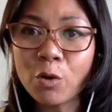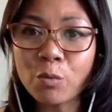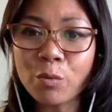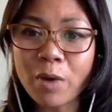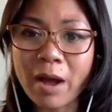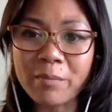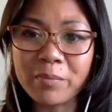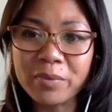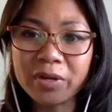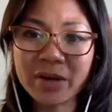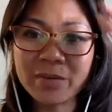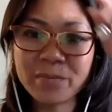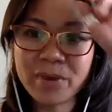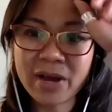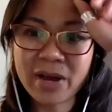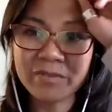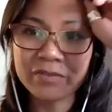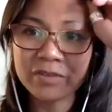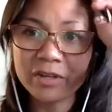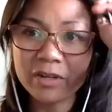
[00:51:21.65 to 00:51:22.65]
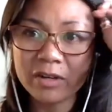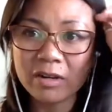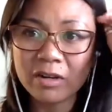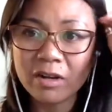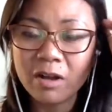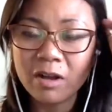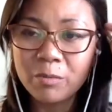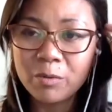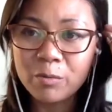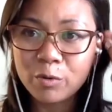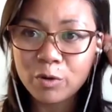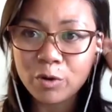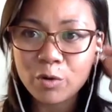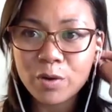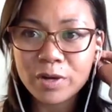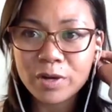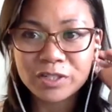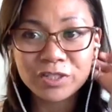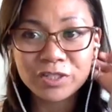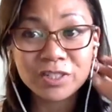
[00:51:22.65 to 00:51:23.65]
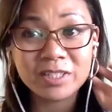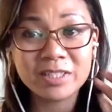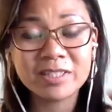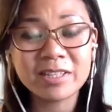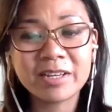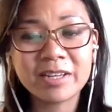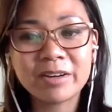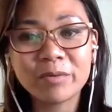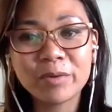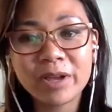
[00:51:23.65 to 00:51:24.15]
wrap it up after a couple more questions here.